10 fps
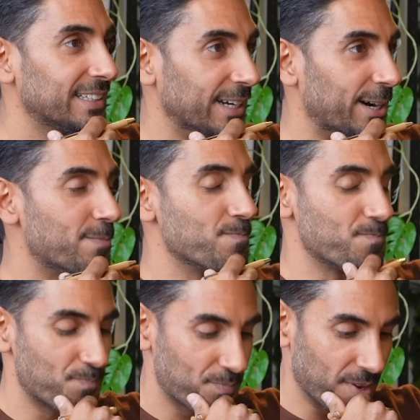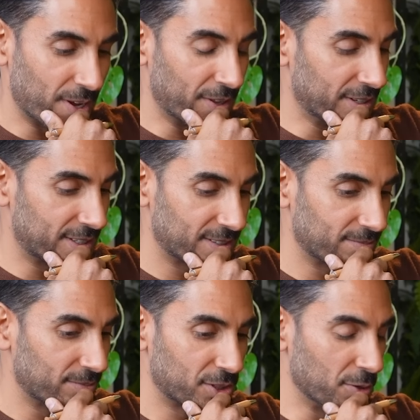Yeah, it's
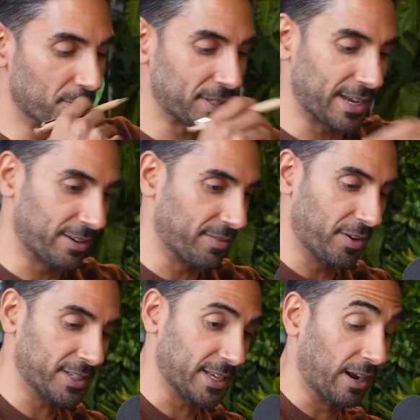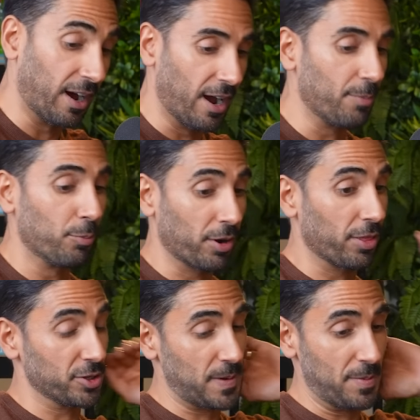super sound advice, and I, I'm one of
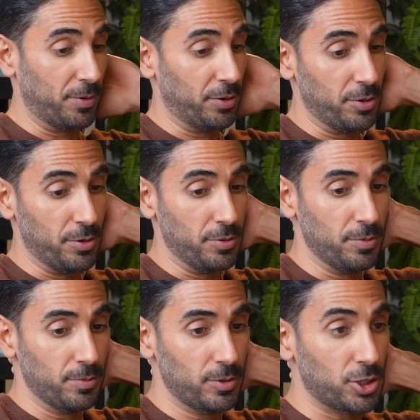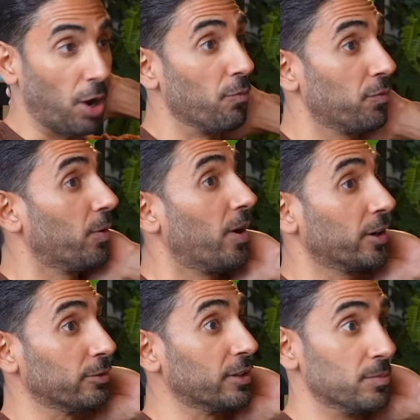those people who don't feel
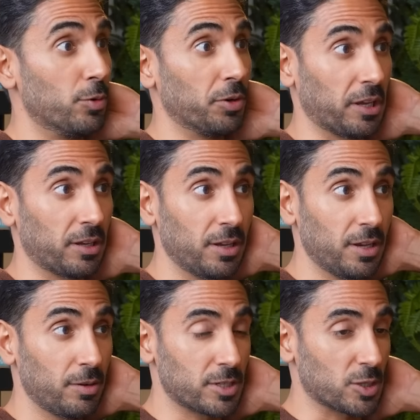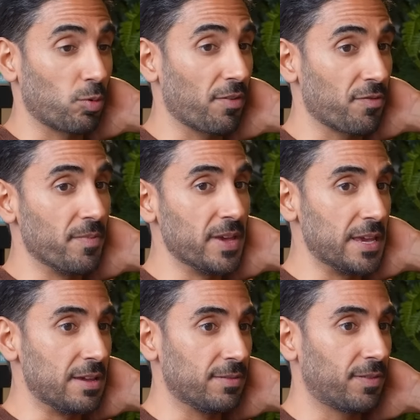hungry in the morning which is why for
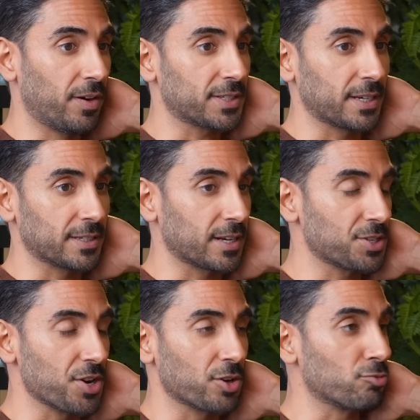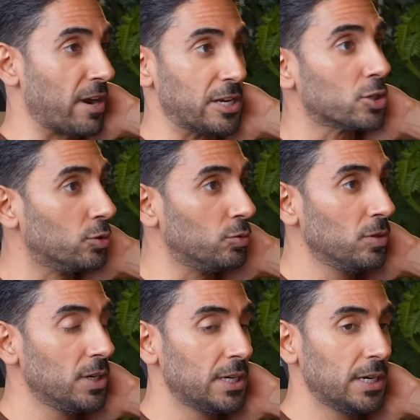me fasting is actually a great tool.
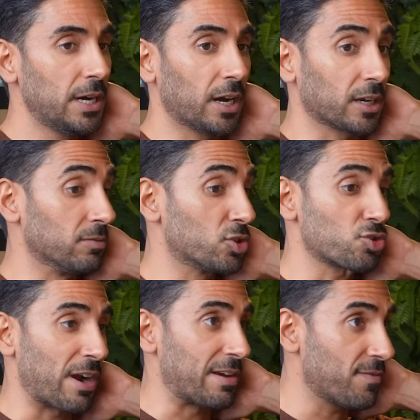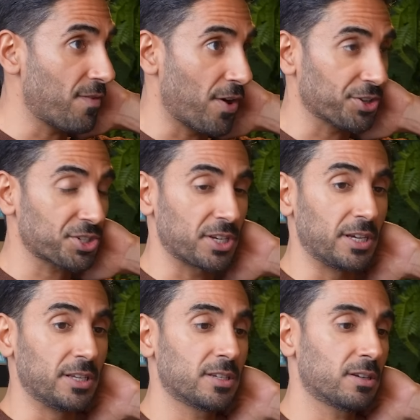I can train
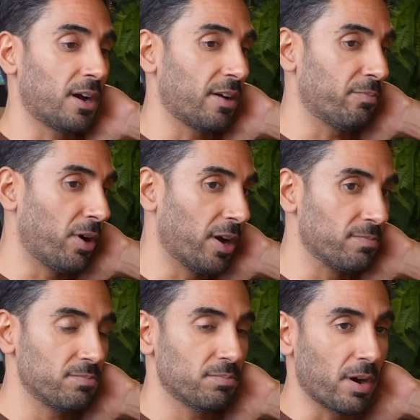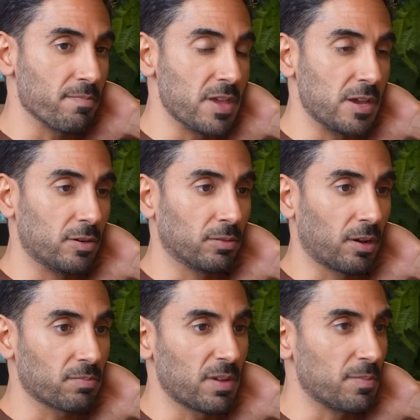fasted. I have my my meal
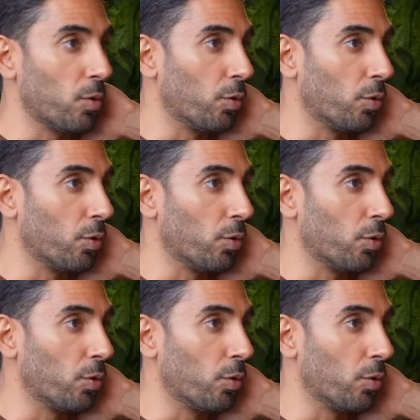like mid